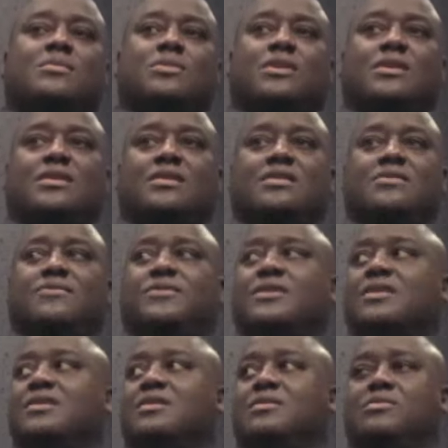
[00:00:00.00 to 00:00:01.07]
But the
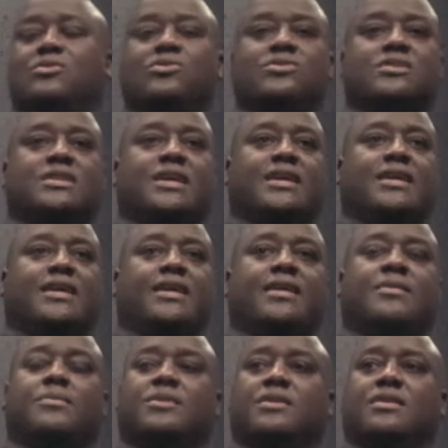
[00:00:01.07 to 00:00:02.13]
feeling of losing that
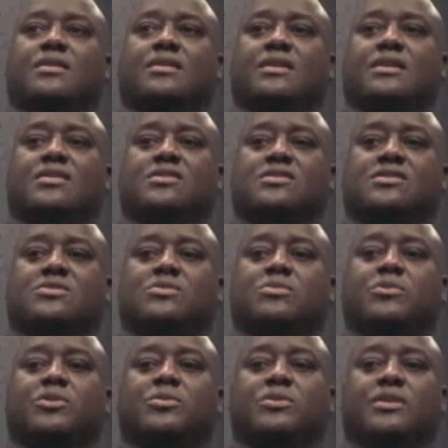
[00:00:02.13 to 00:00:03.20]
game and just
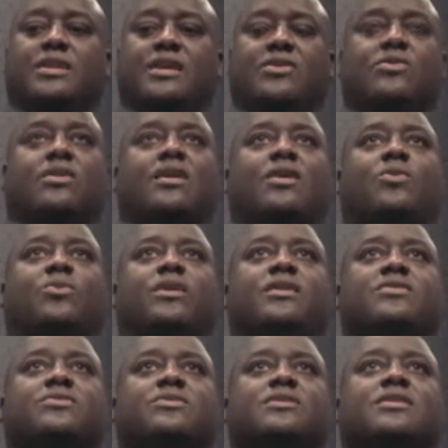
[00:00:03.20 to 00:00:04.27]
remembering that you got to
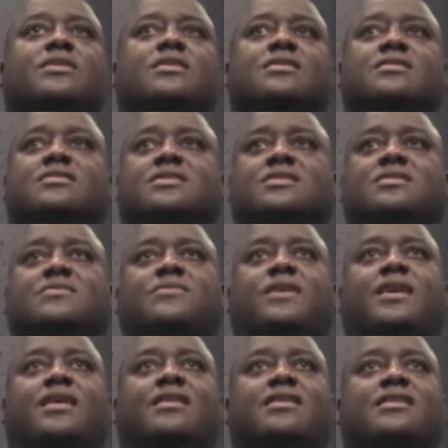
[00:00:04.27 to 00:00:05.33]
wait 365